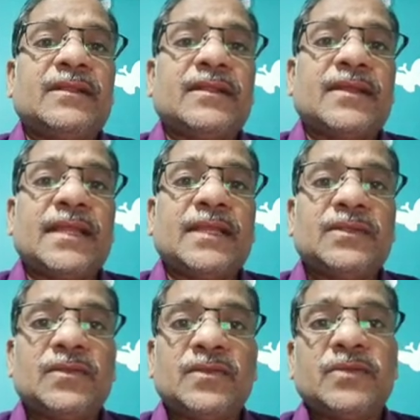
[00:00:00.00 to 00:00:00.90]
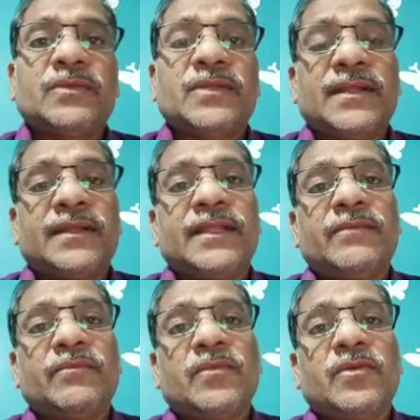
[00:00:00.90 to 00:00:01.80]
the lysosomes contain
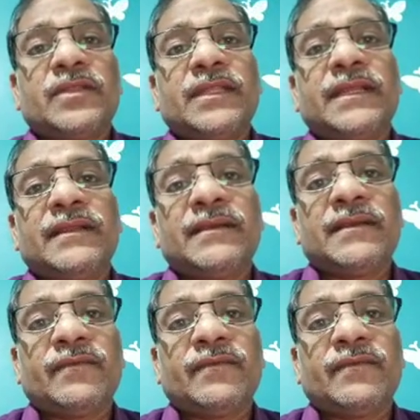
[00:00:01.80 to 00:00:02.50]
more than